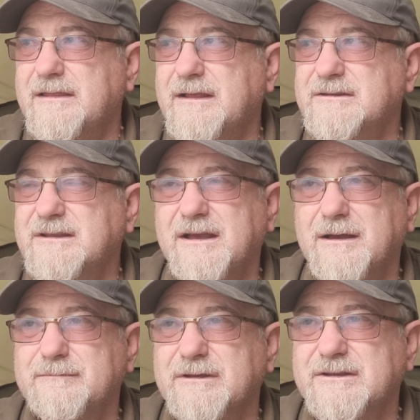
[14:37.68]
that's that
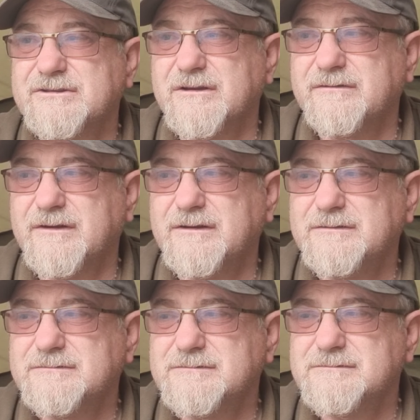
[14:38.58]
update so
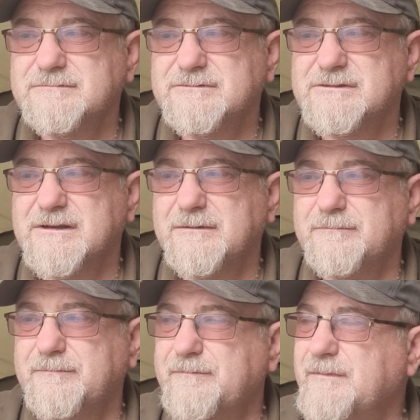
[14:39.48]
far. Well,